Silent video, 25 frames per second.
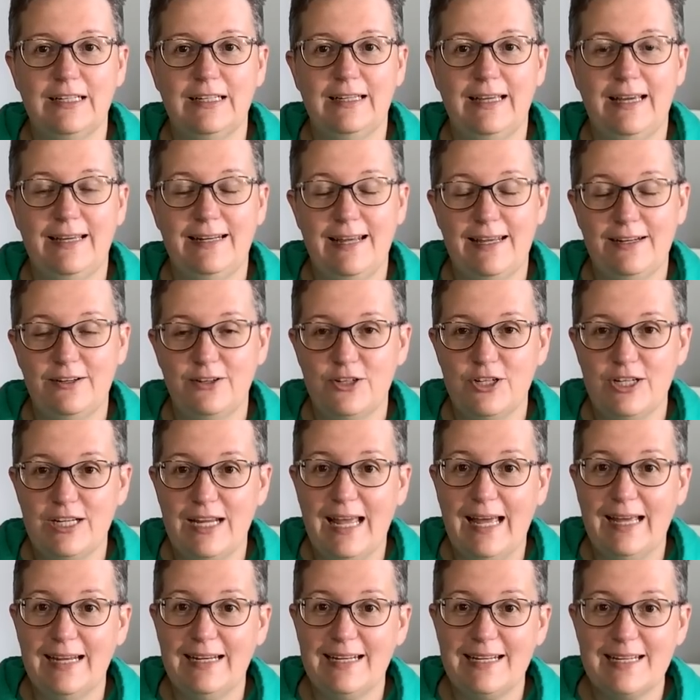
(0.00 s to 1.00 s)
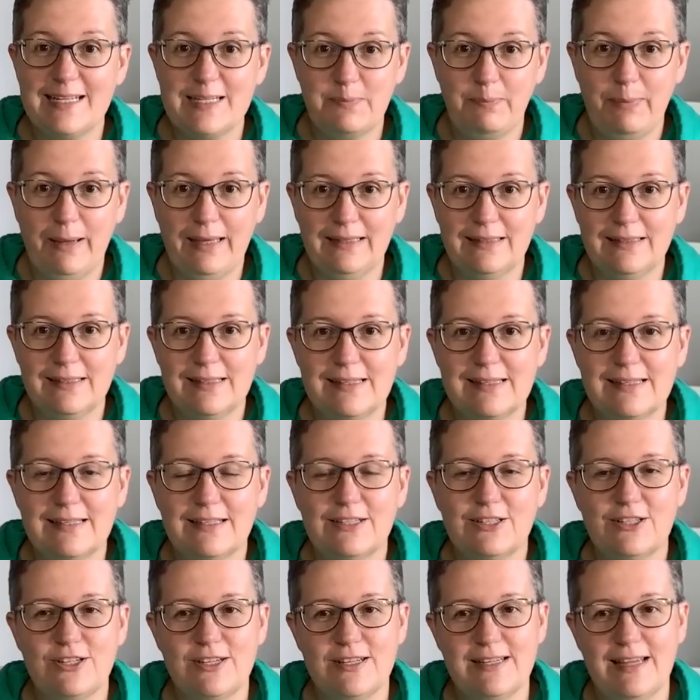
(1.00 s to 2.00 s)
and energy and expense
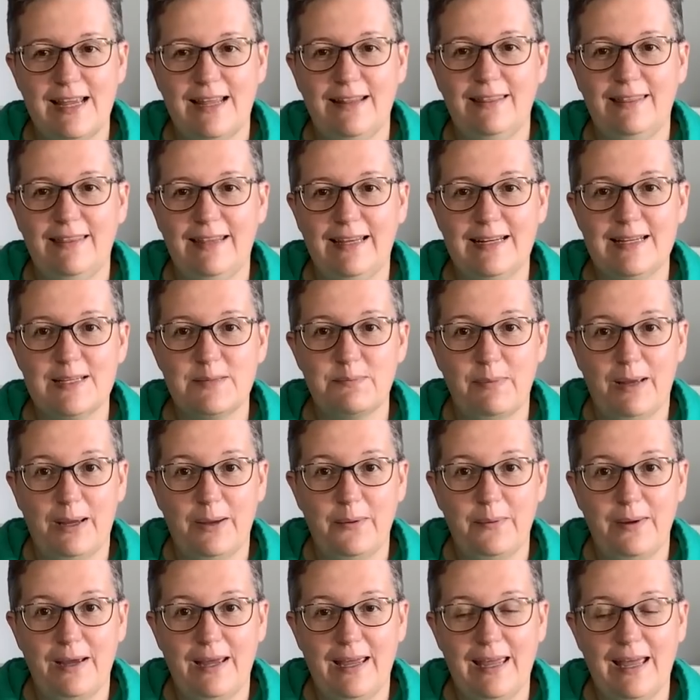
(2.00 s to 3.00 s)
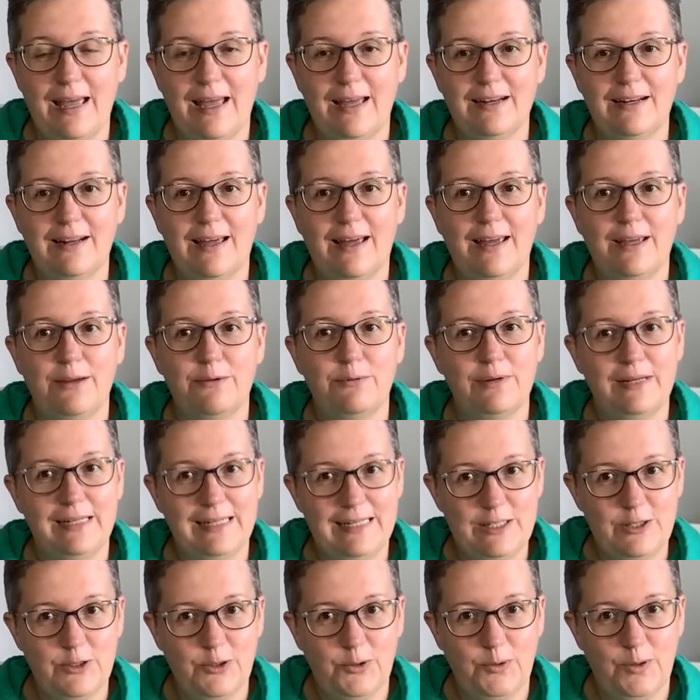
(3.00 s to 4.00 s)
to send things my way, and I really
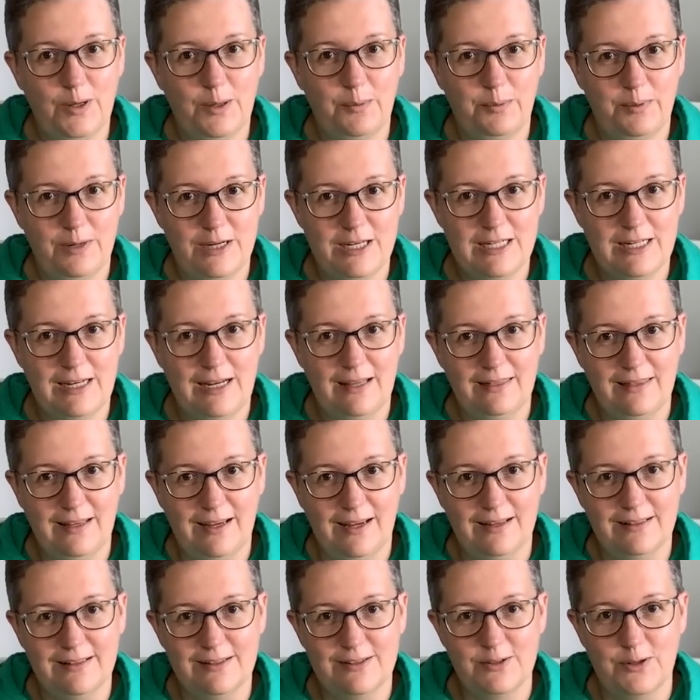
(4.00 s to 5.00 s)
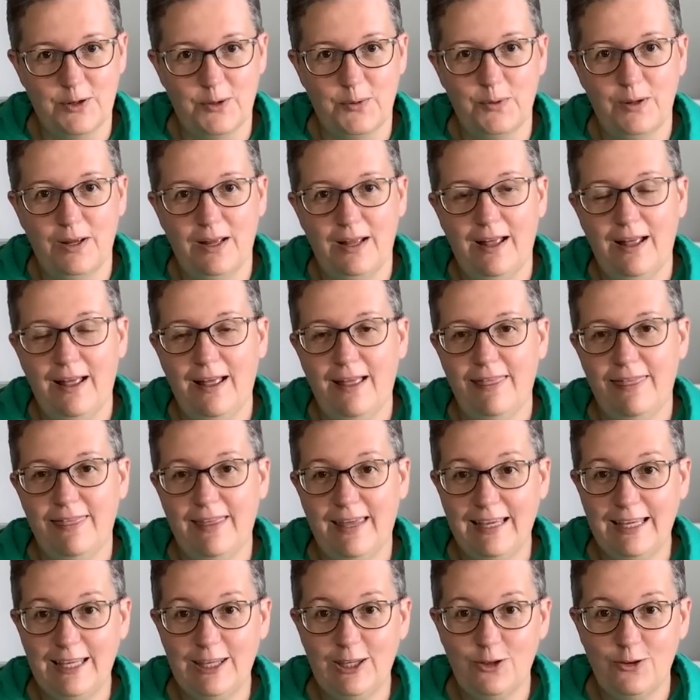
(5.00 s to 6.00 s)
do appreciate that. So
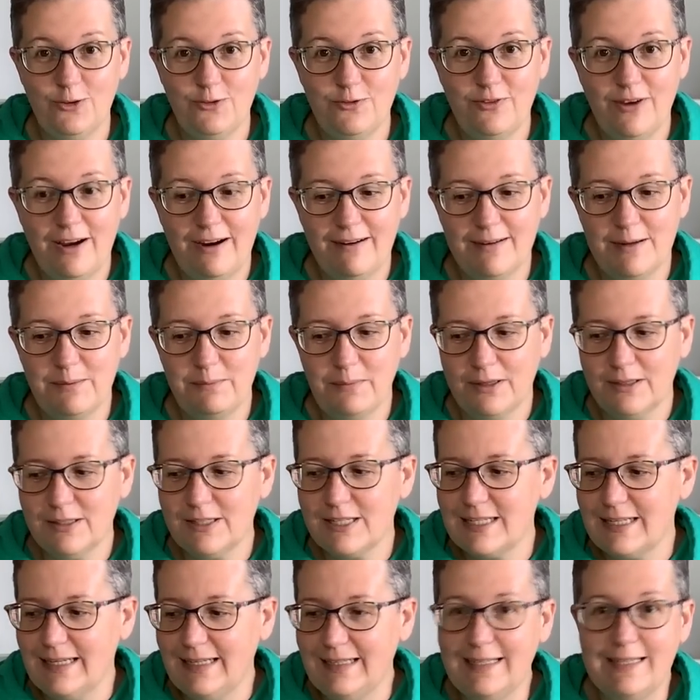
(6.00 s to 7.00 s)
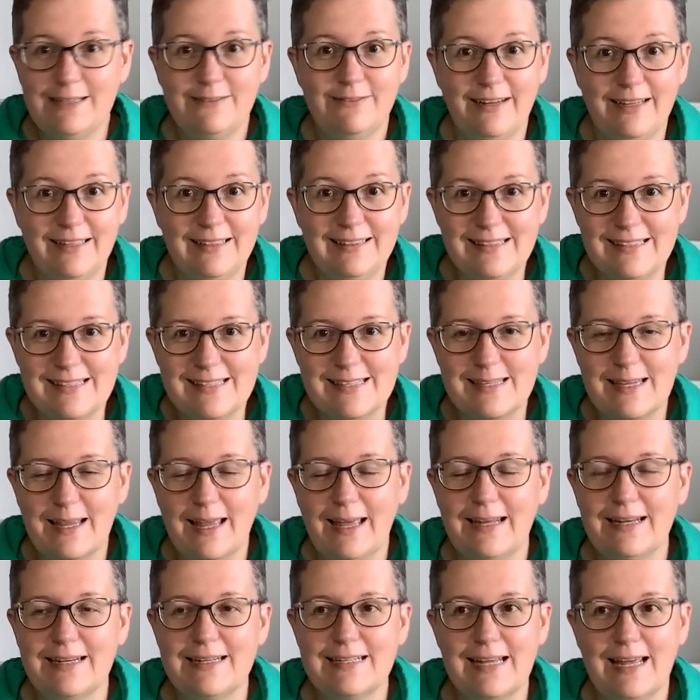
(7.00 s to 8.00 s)
thank you very much in advance,
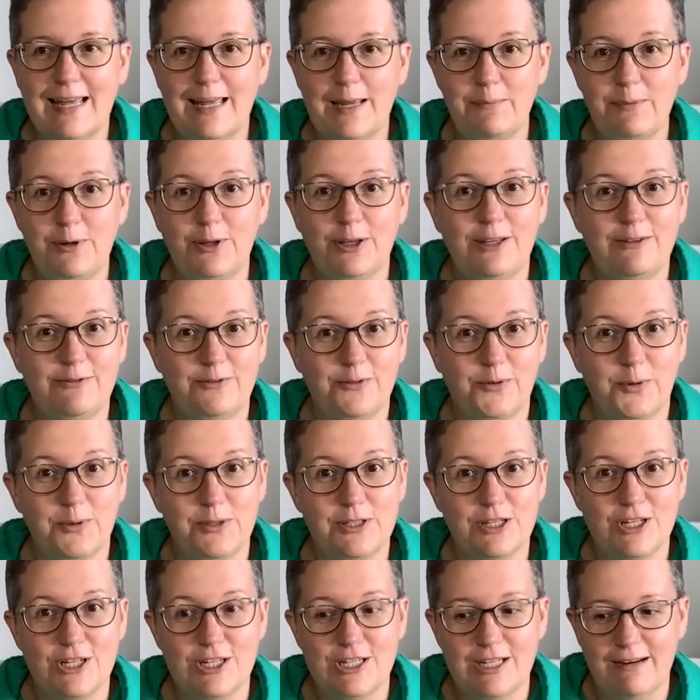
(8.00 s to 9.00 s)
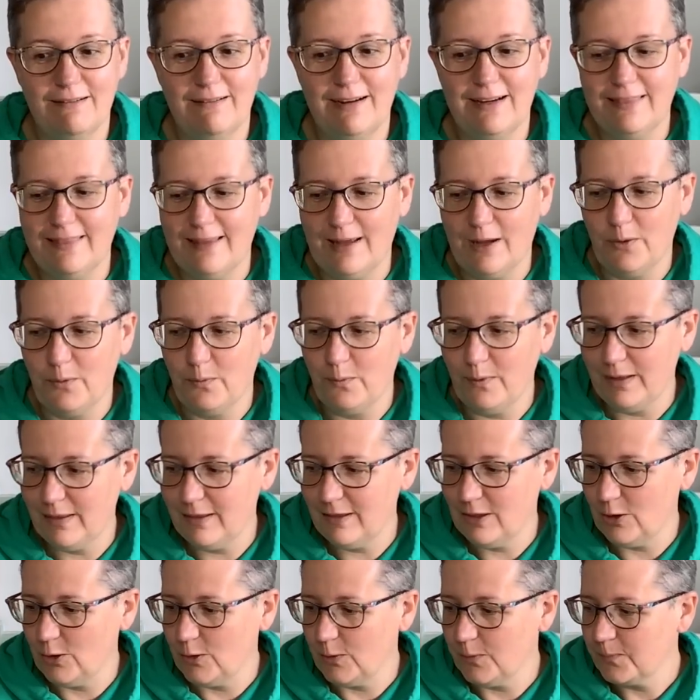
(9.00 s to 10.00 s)
and I'm looking forward to sharing that
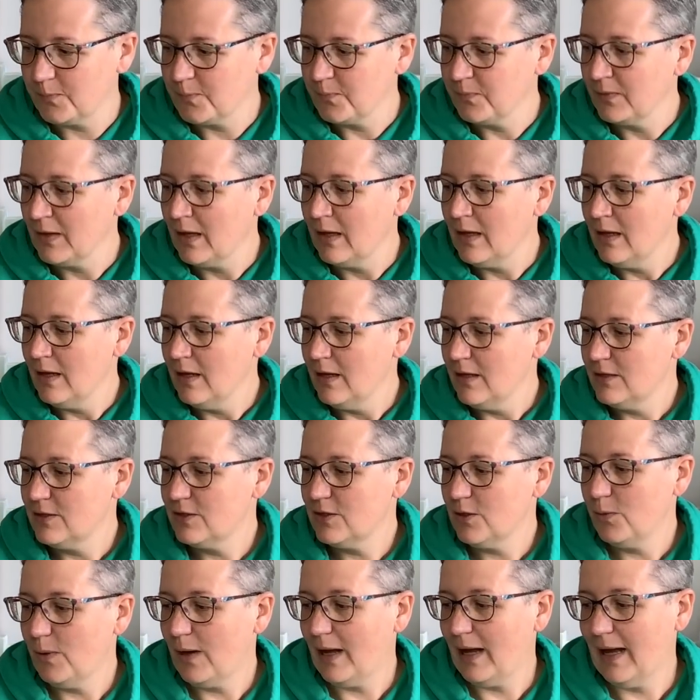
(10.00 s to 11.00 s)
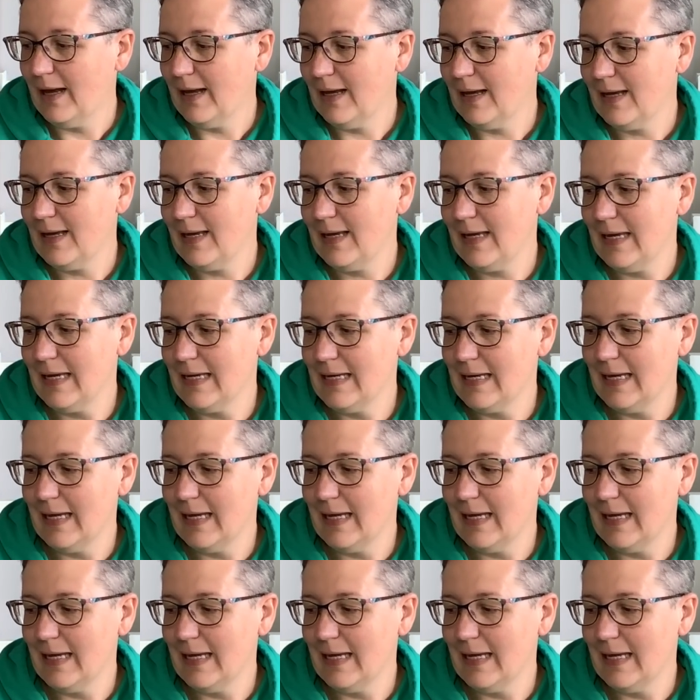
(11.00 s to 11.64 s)
with you. So I